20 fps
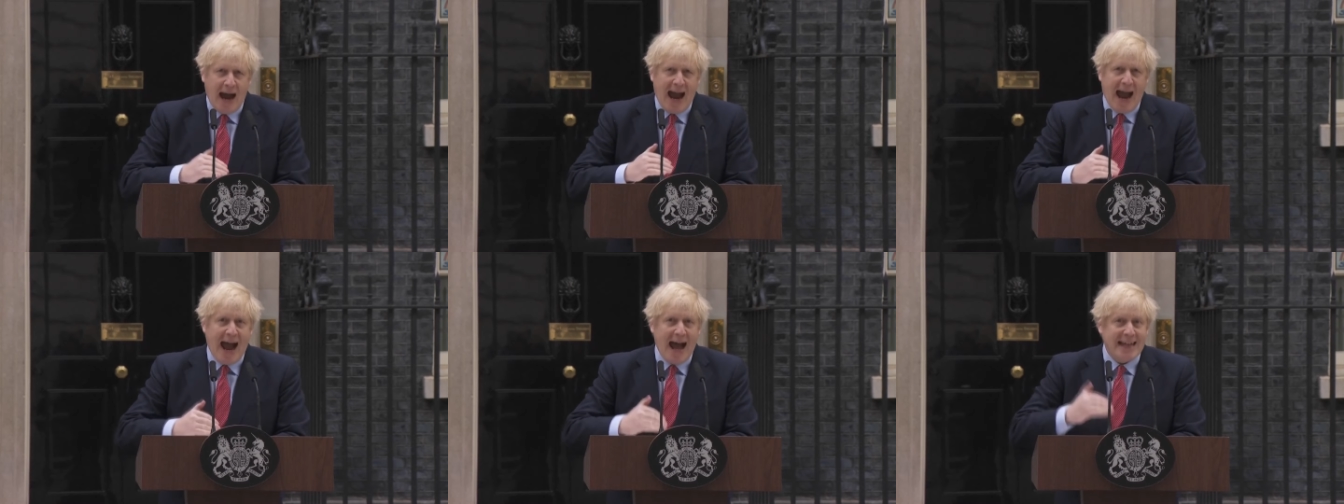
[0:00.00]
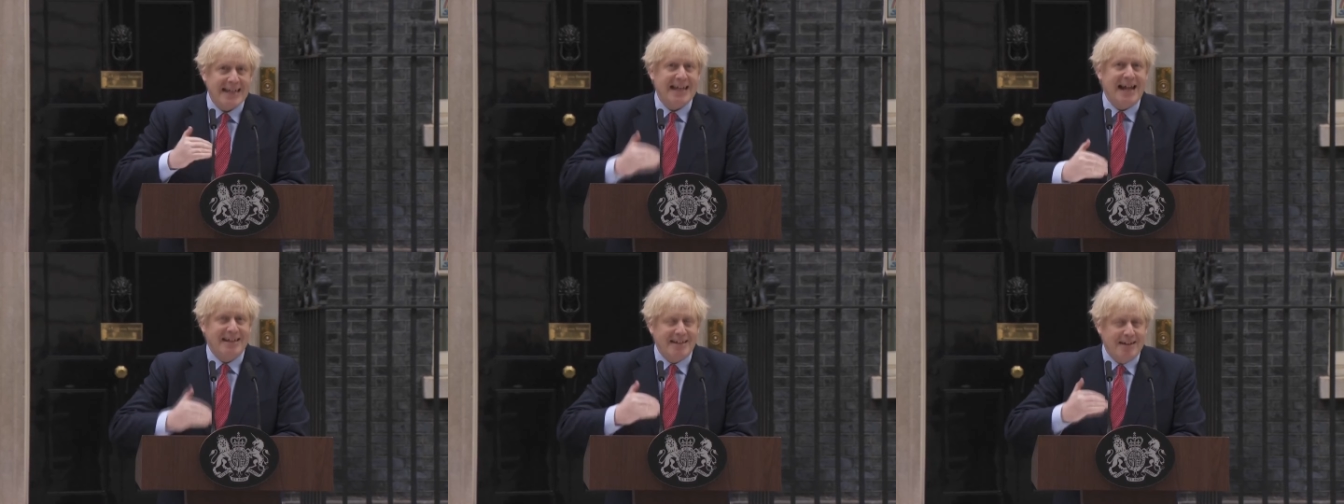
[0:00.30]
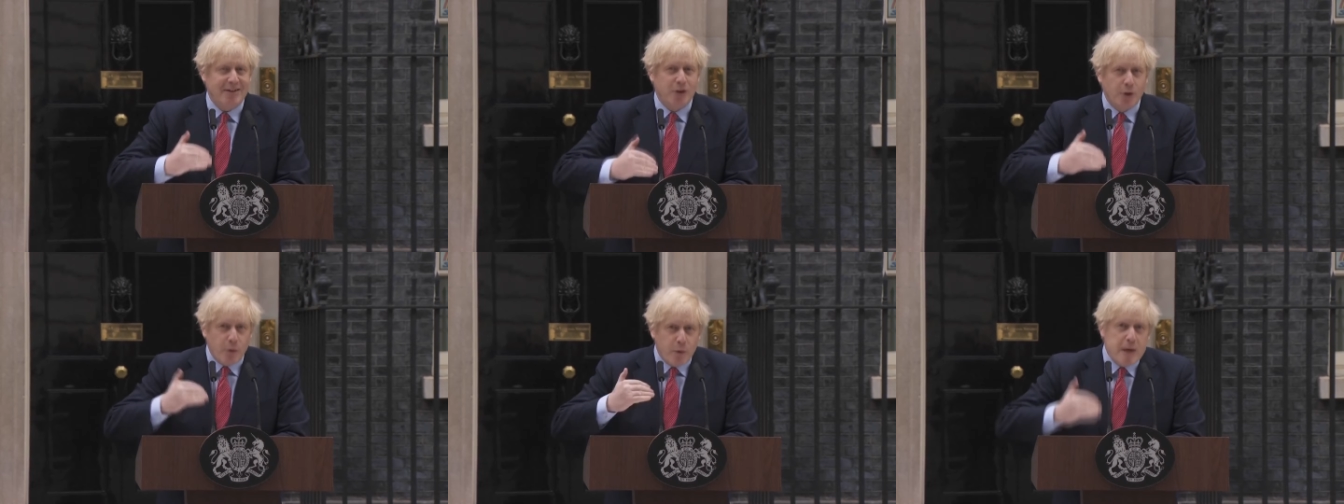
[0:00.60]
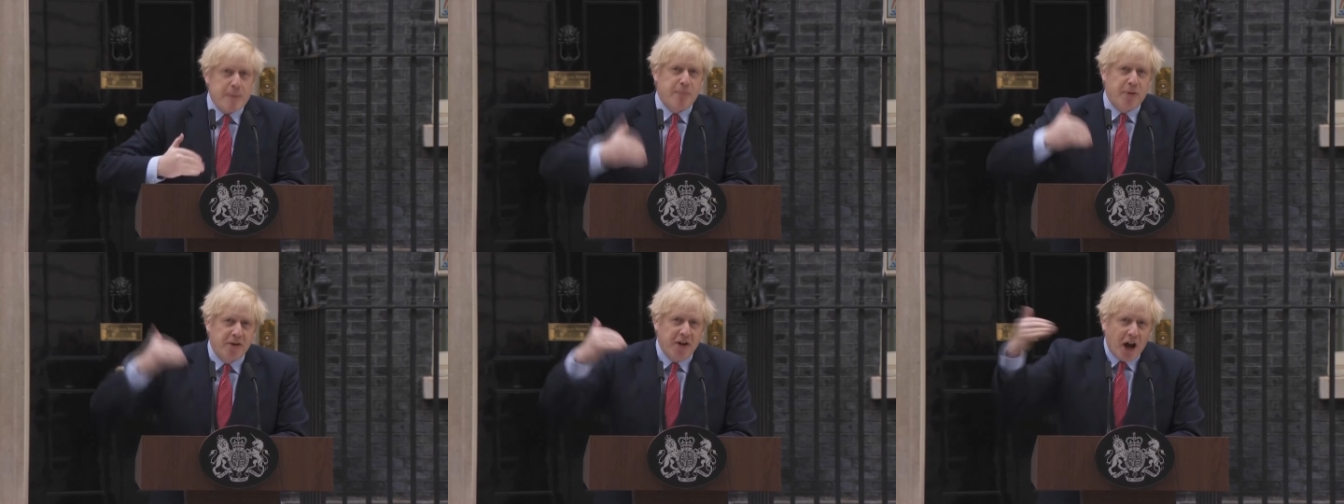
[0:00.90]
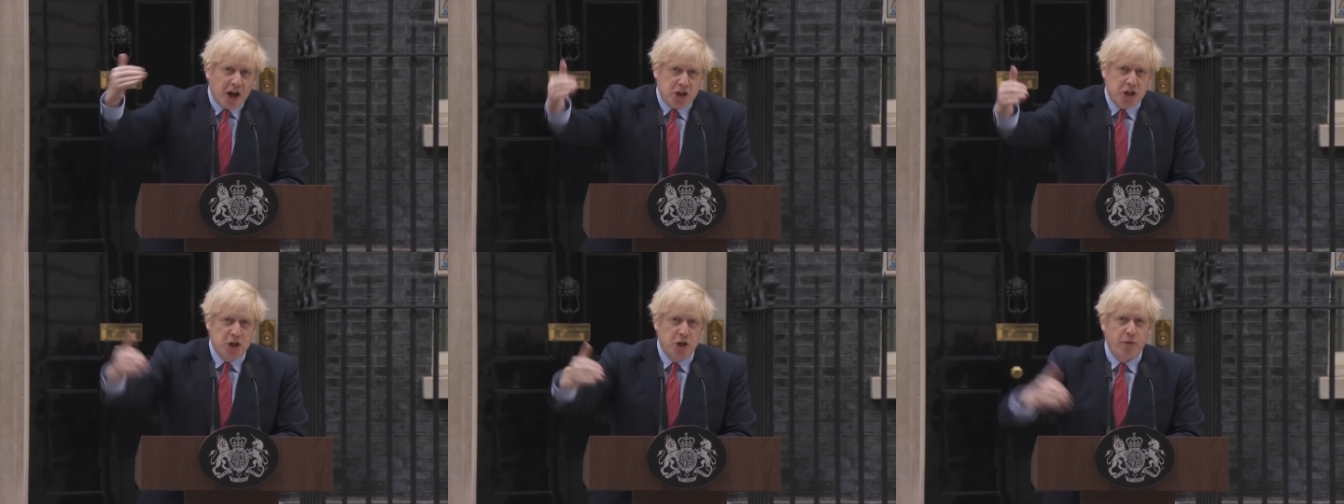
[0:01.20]
and letting the
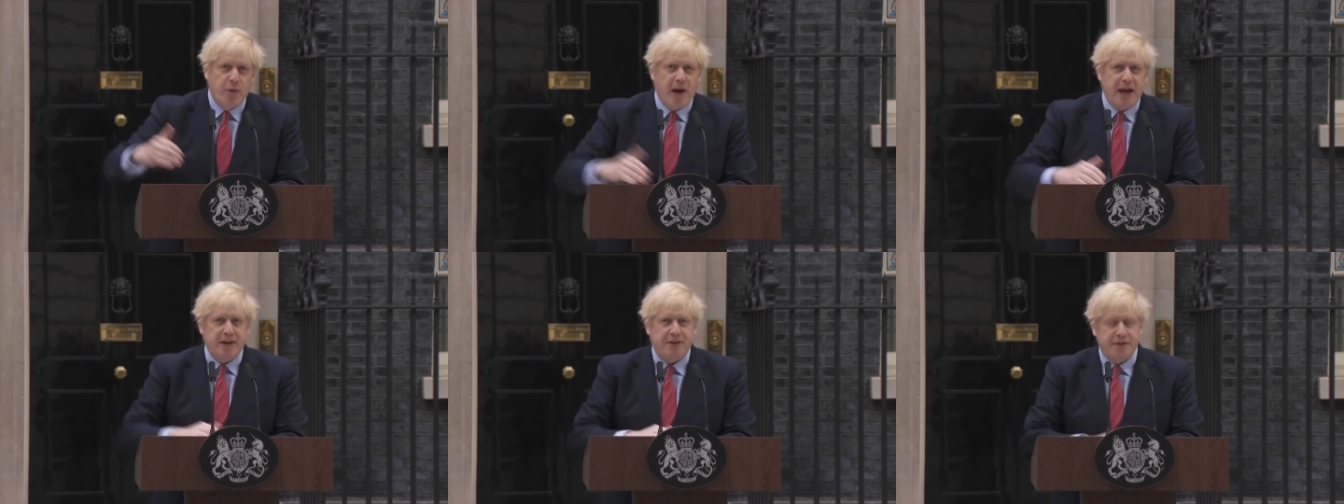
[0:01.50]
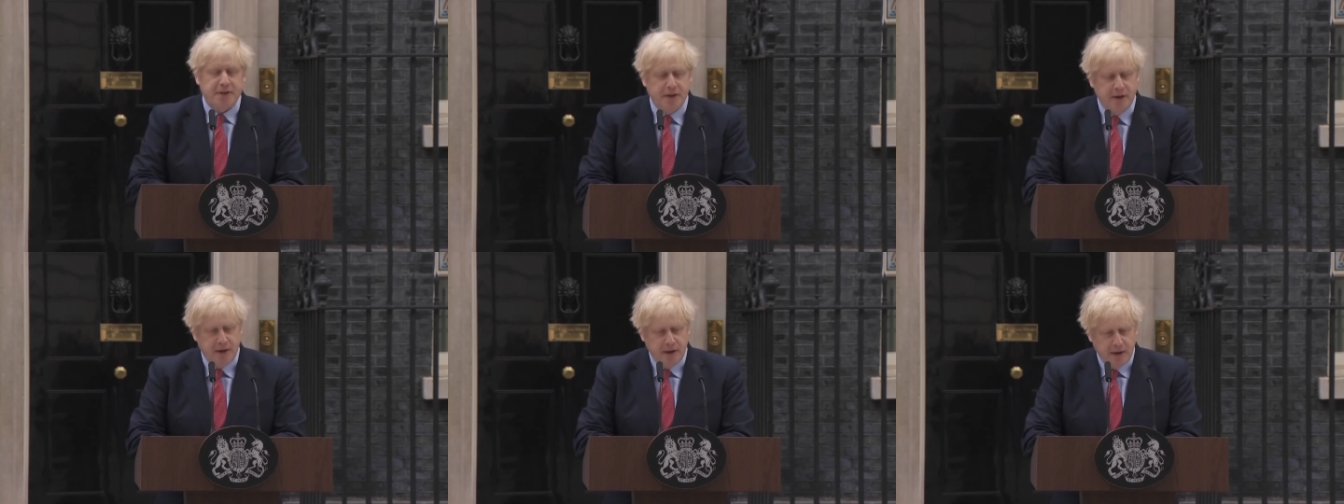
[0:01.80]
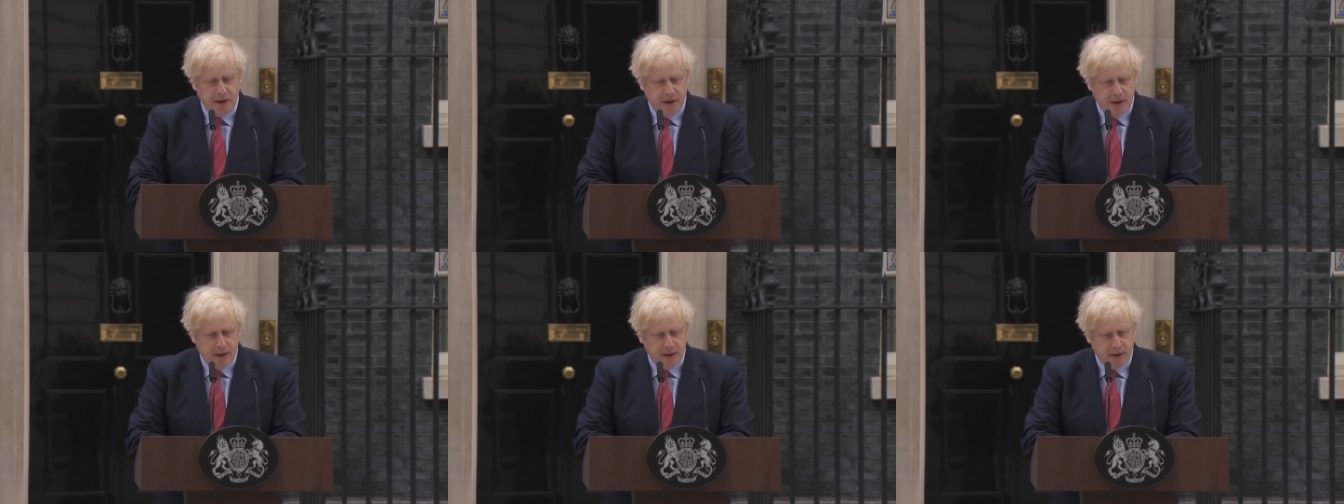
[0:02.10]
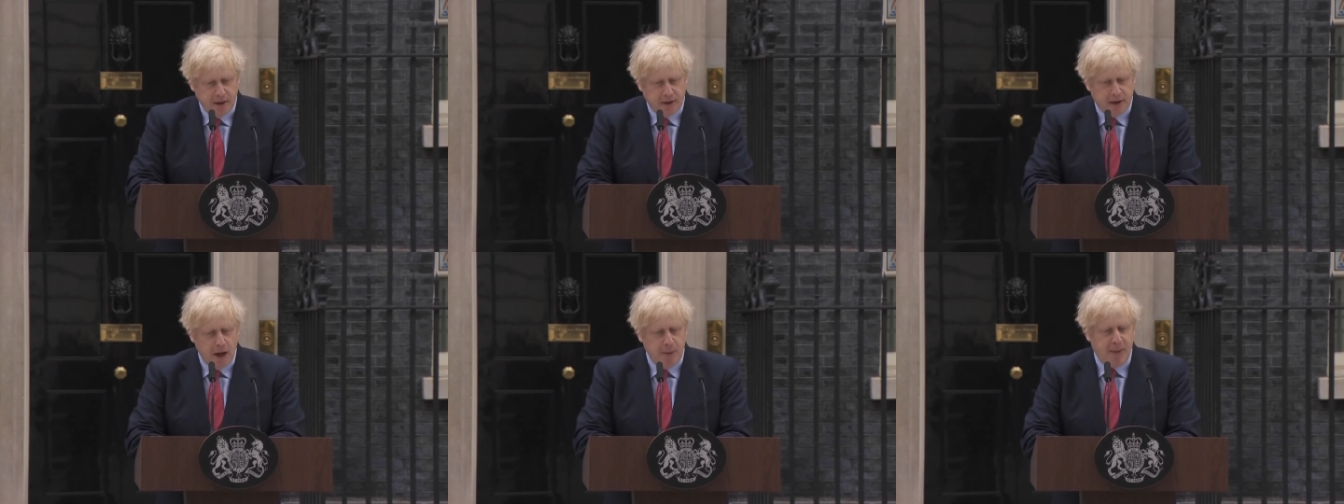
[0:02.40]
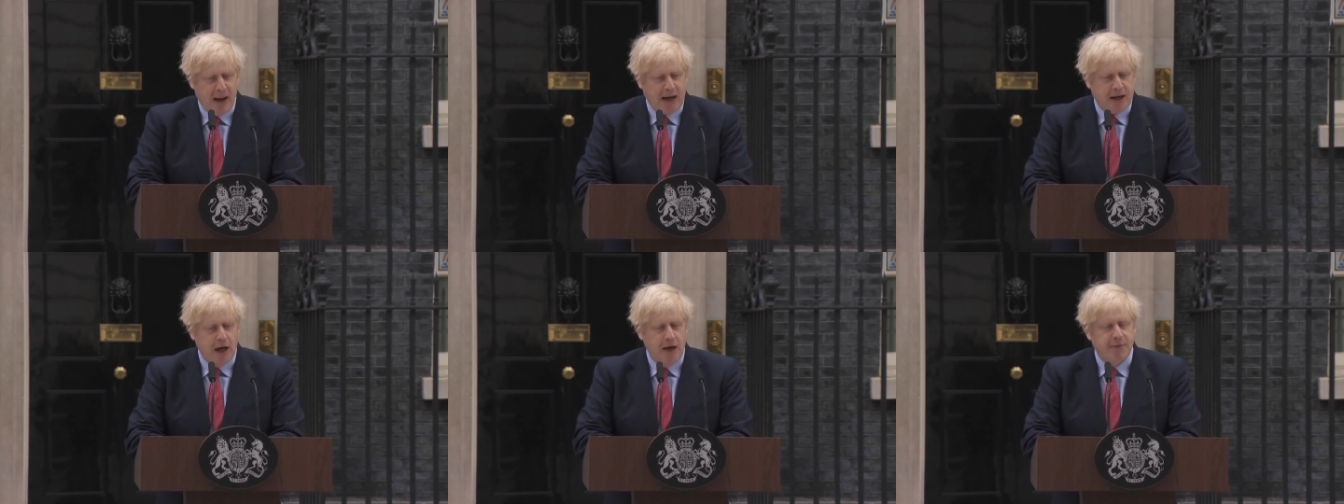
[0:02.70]
reproduction rate go
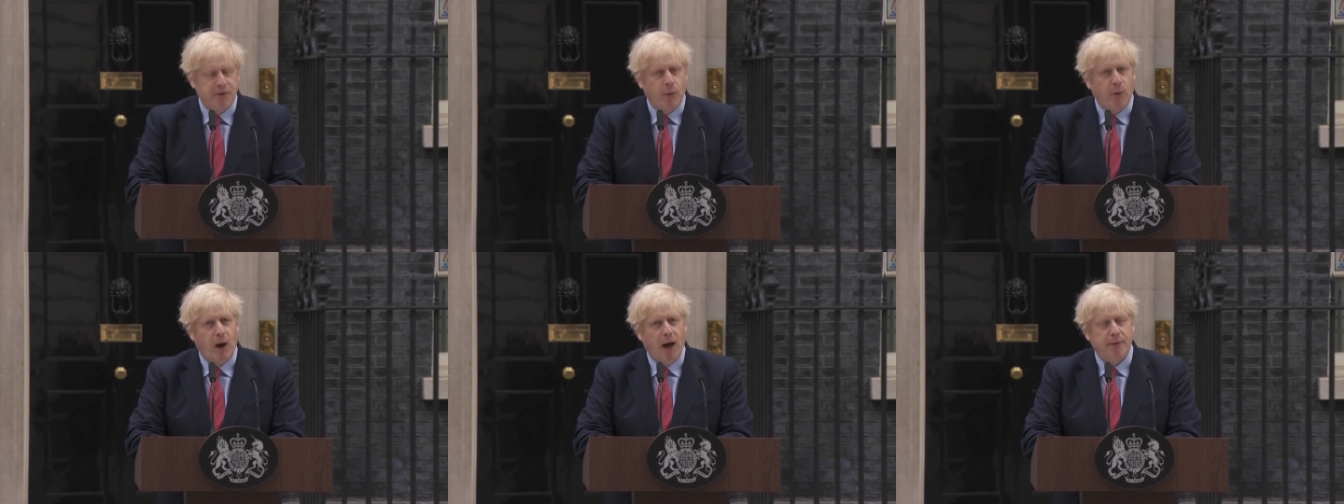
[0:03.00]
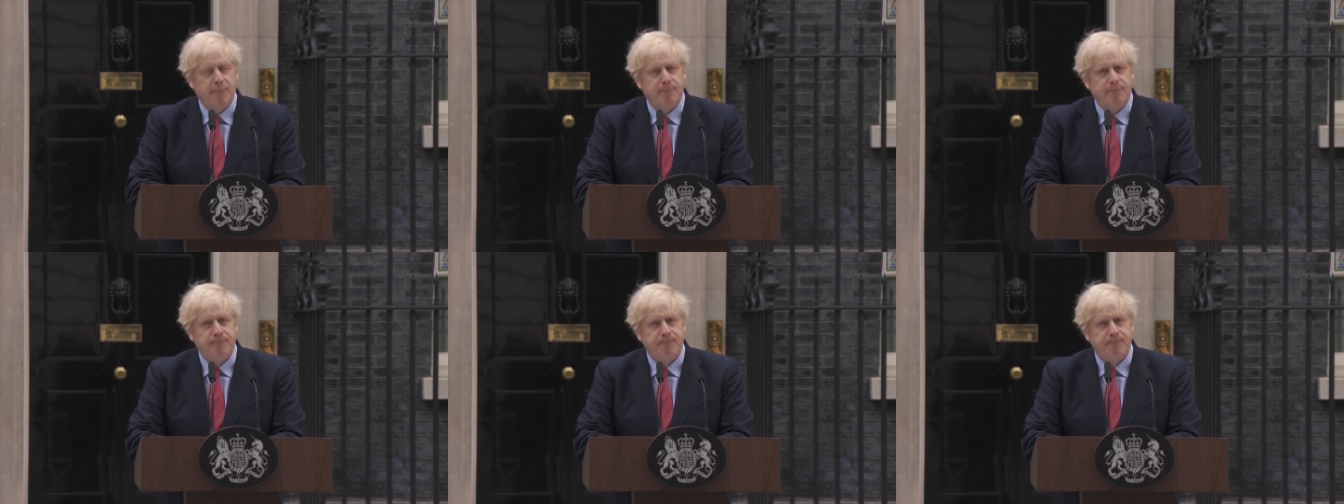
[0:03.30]
back over 1.